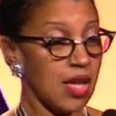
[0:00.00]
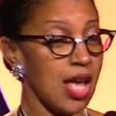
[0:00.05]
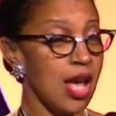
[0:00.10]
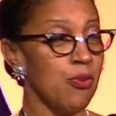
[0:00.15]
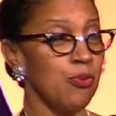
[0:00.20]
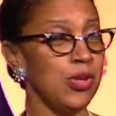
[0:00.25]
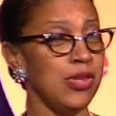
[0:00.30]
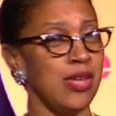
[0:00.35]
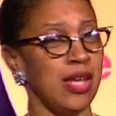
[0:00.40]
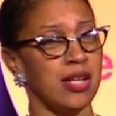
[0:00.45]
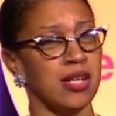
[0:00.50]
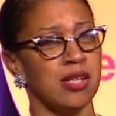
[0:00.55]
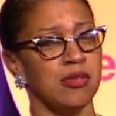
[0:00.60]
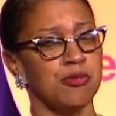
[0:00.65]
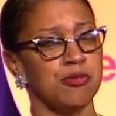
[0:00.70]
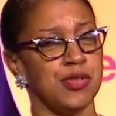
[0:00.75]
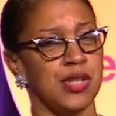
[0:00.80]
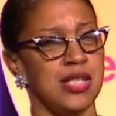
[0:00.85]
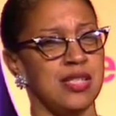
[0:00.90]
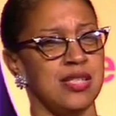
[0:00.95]
And when they
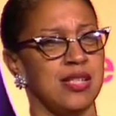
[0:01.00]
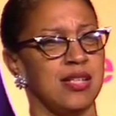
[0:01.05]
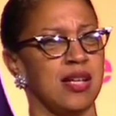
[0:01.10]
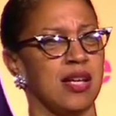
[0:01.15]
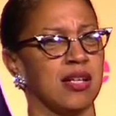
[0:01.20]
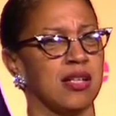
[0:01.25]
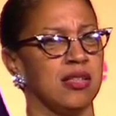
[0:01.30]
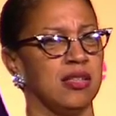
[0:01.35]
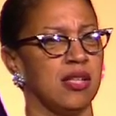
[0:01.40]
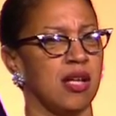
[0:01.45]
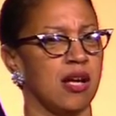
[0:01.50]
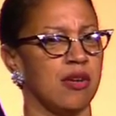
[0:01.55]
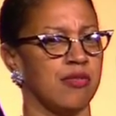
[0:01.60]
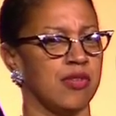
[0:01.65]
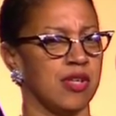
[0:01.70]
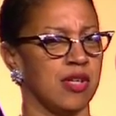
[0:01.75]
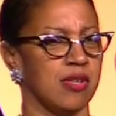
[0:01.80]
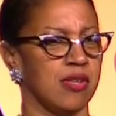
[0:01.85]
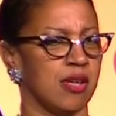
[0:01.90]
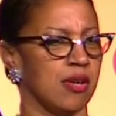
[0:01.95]
confronted
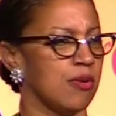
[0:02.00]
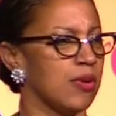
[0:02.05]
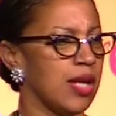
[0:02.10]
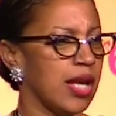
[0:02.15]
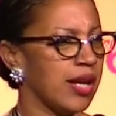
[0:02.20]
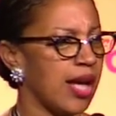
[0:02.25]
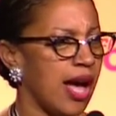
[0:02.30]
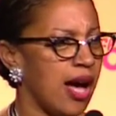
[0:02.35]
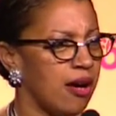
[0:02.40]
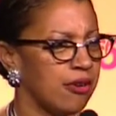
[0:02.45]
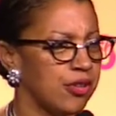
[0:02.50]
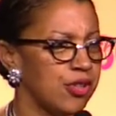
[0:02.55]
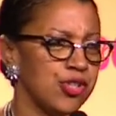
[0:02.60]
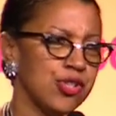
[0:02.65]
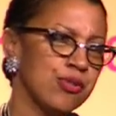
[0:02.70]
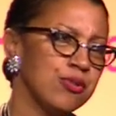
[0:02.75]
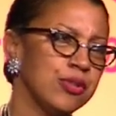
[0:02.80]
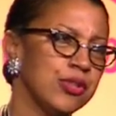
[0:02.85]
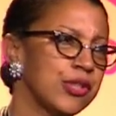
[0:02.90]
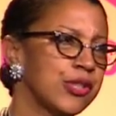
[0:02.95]
Ekalavya, they were like, how did
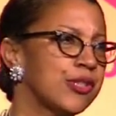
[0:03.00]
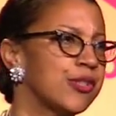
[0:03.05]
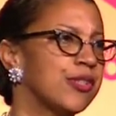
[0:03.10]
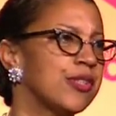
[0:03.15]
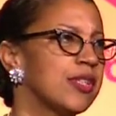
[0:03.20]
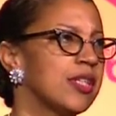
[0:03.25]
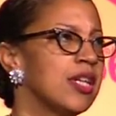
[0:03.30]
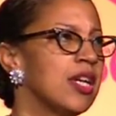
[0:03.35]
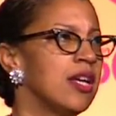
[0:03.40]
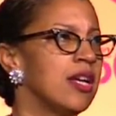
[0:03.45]
you learn